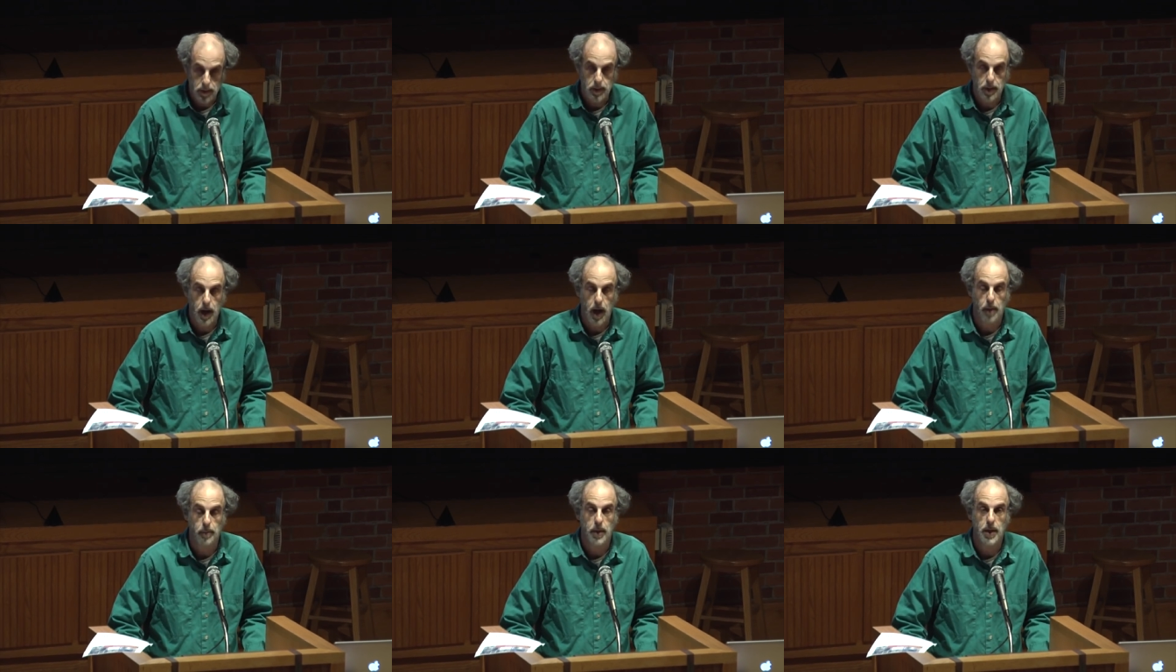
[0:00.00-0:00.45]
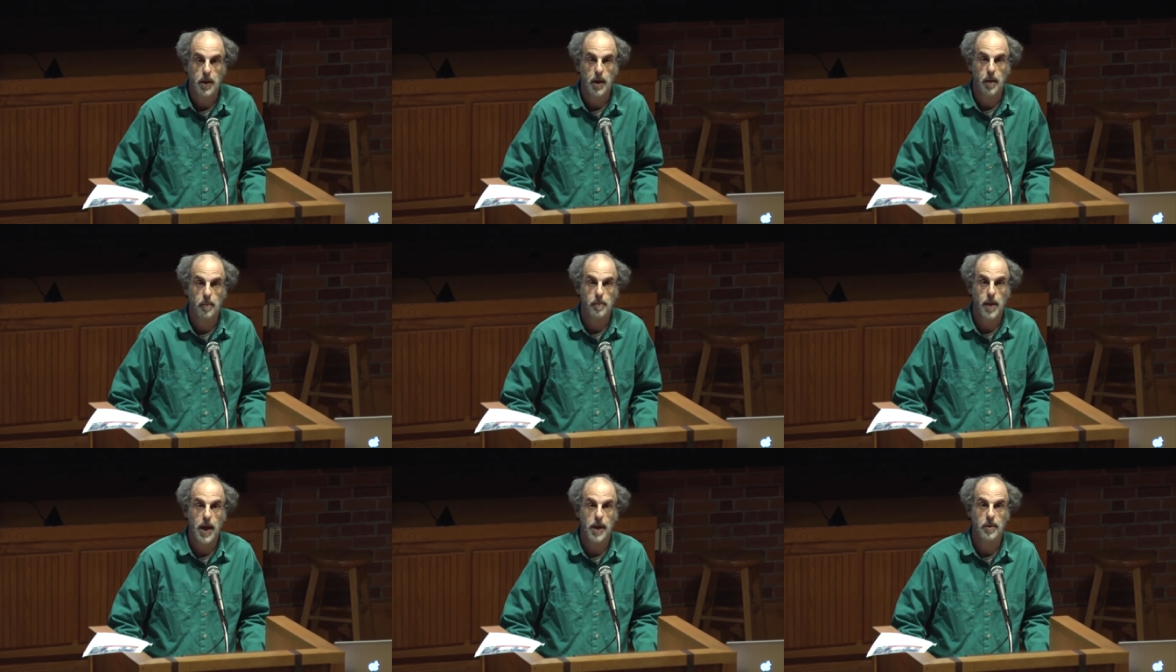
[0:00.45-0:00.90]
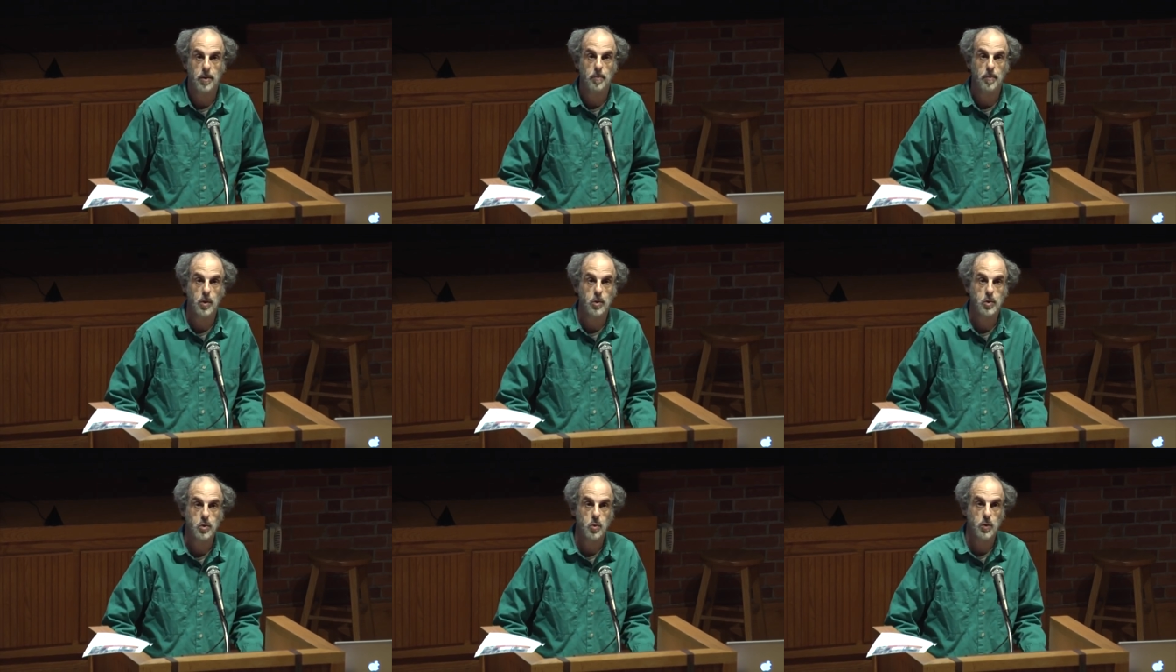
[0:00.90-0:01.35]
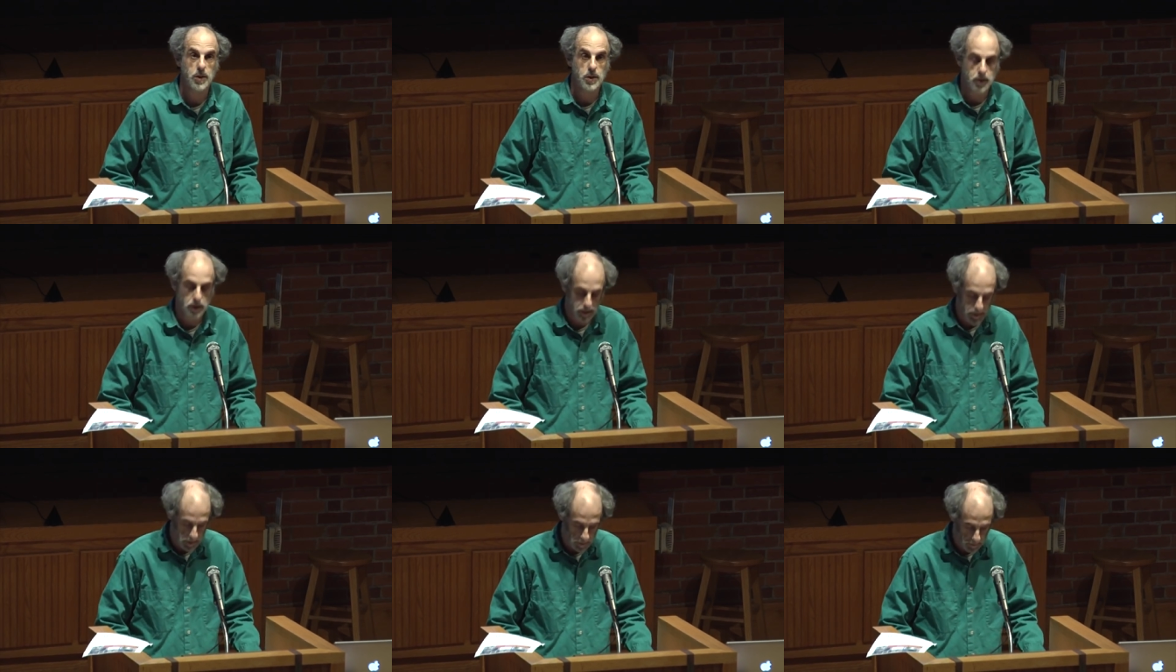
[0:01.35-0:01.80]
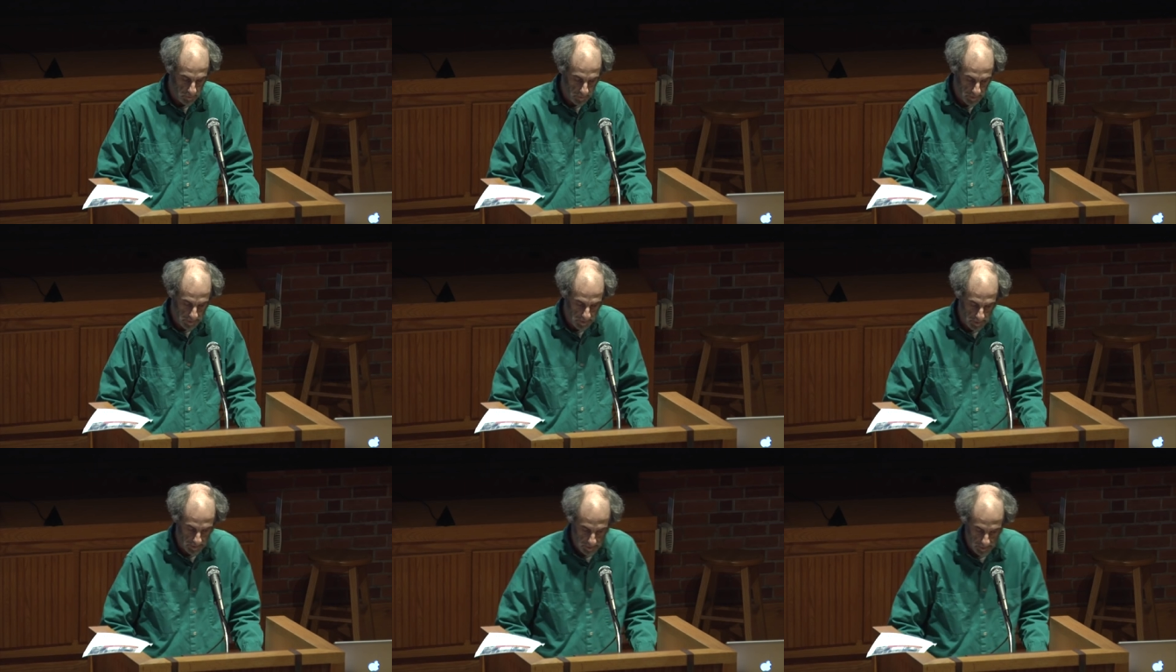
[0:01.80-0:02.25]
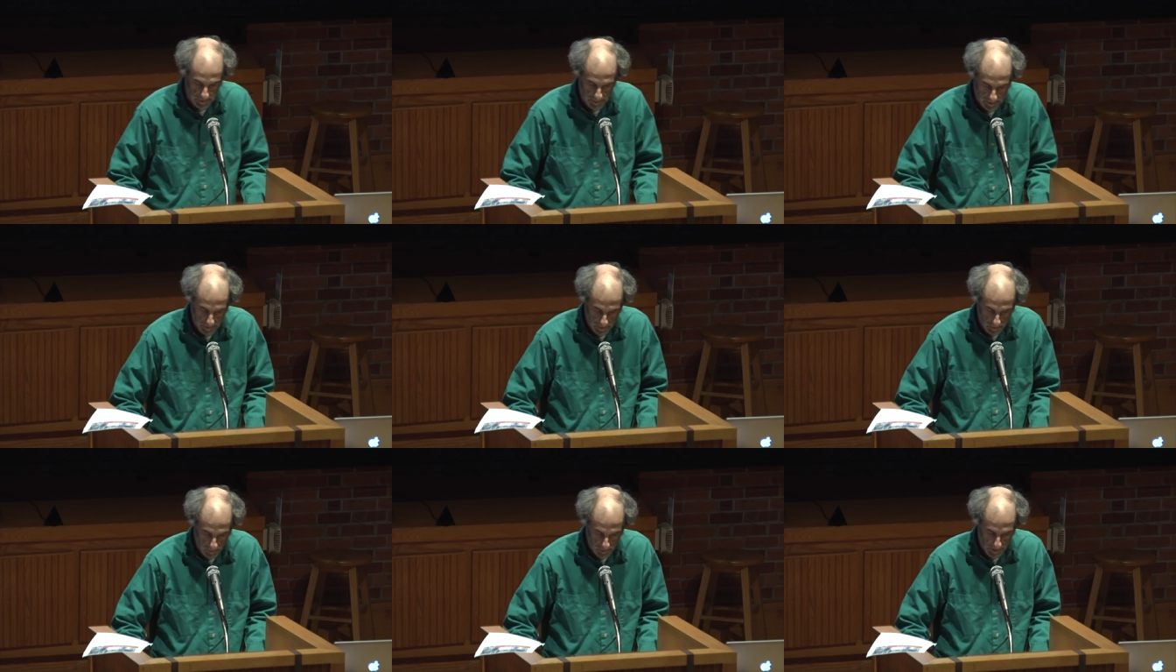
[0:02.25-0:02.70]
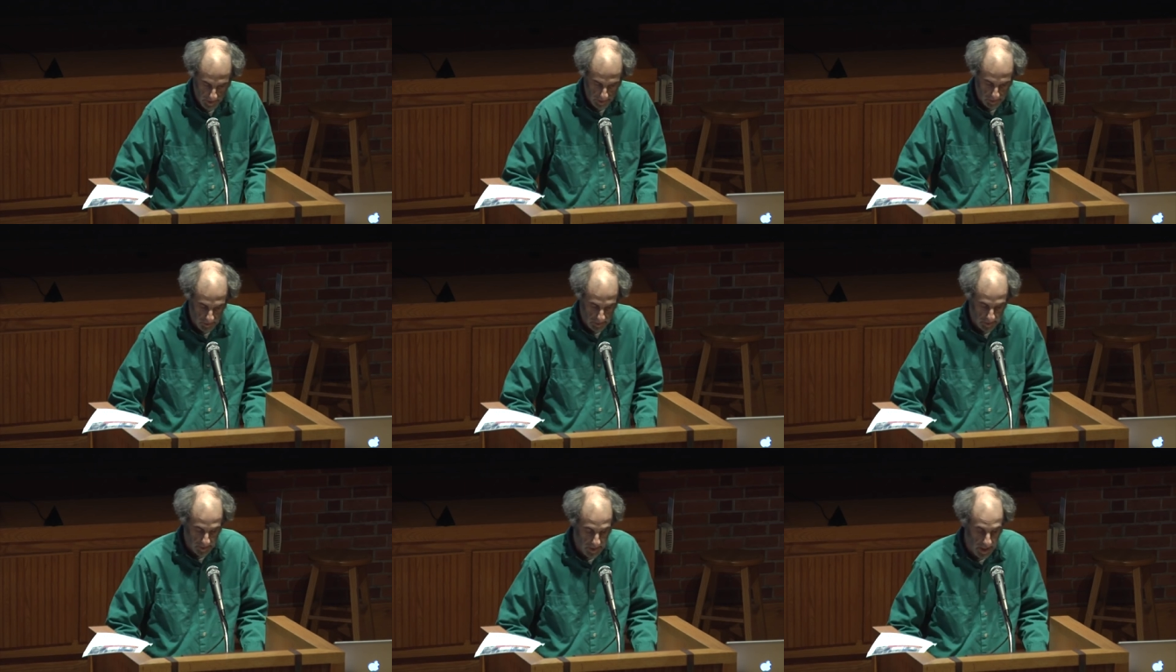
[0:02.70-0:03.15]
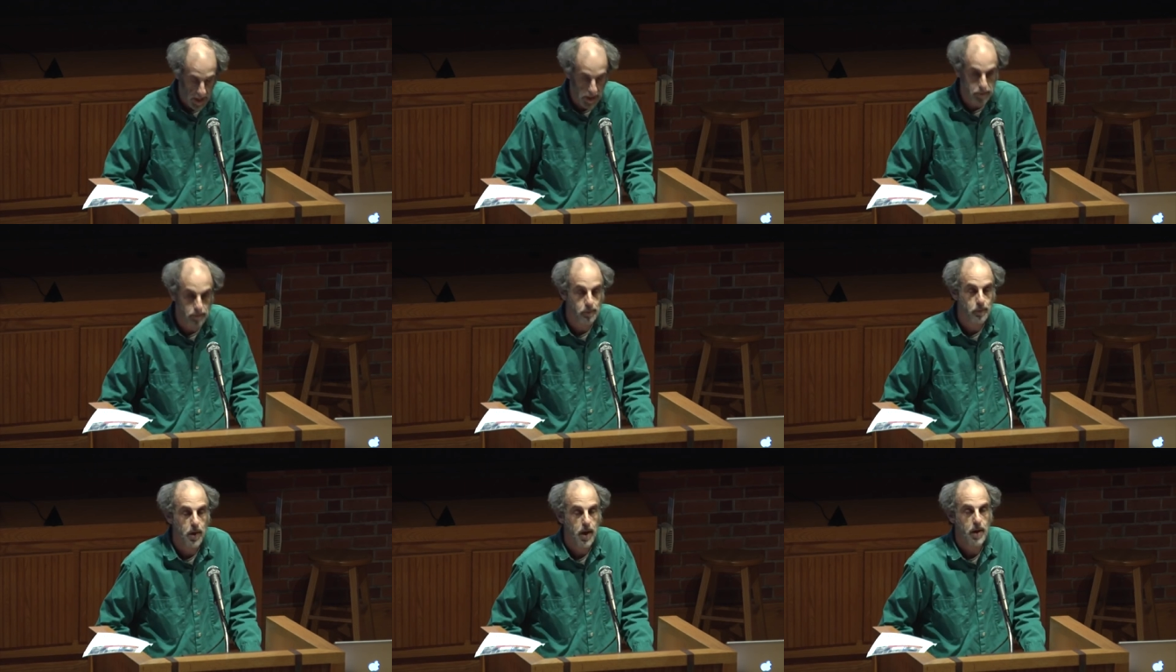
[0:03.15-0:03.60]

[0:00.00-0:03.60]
Arkani-Hamed, the most recent in physics, in 2010.